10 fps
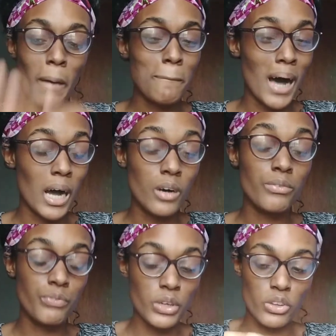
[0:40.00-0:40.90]
bag
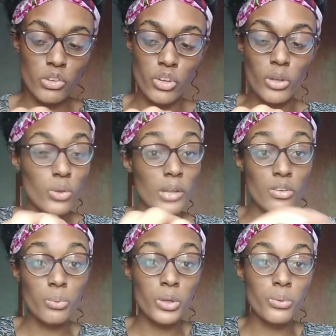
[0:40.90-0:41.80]
of VERSAGEL, so I
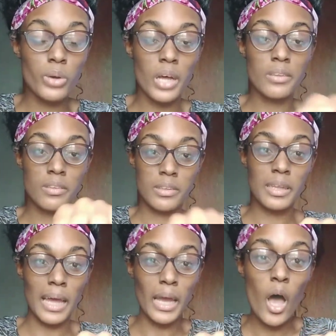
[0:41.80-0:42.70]
just want you guys to see
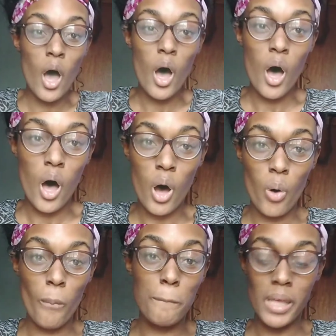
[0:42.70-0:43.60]
like
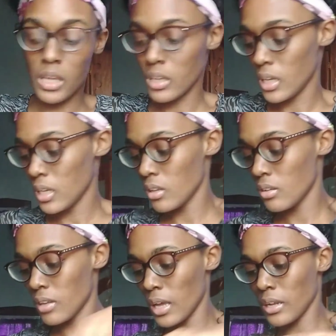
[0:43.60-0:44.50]
how big it
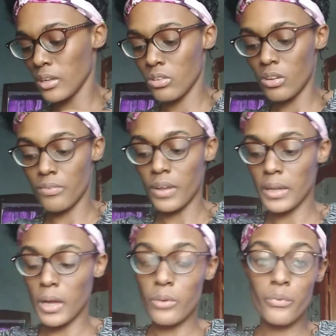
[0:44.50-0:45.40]
is and stuff
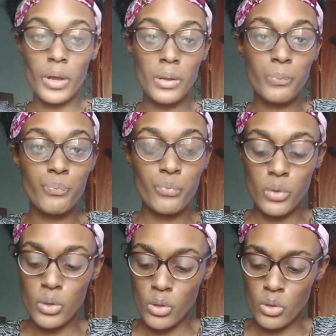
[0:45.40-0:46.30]
like that, right?
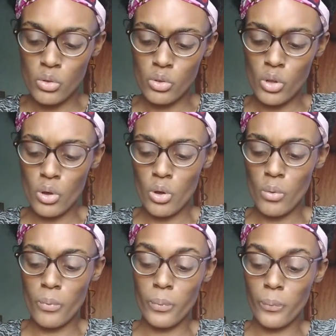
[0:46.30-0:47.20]

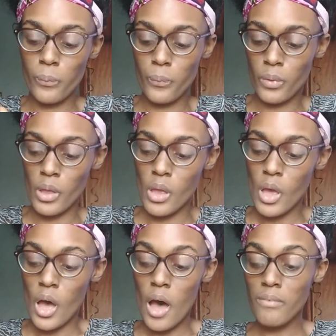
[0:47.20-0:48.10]
So
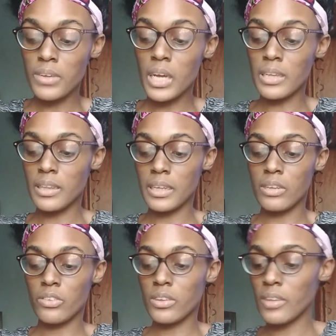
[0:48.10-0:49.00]

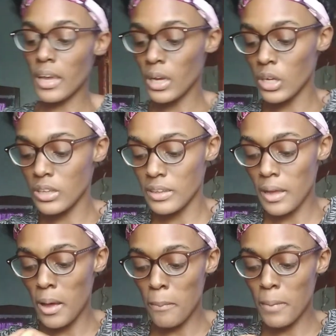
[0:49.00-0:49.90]
obviously, since I got
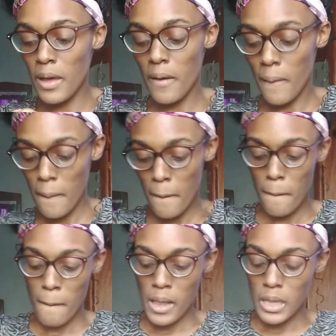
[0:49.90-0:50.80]
some
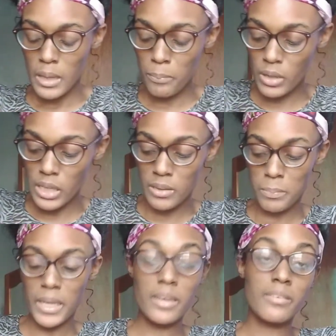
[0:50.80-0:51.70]
lip gloss
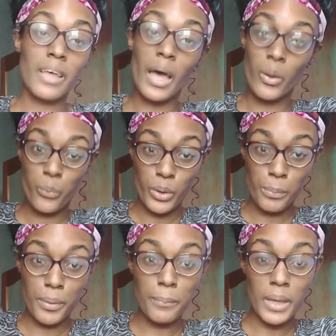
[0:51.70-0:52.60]
base, I
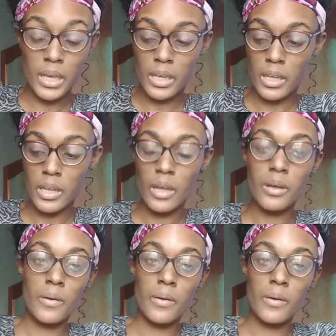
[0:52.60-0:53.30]
would be making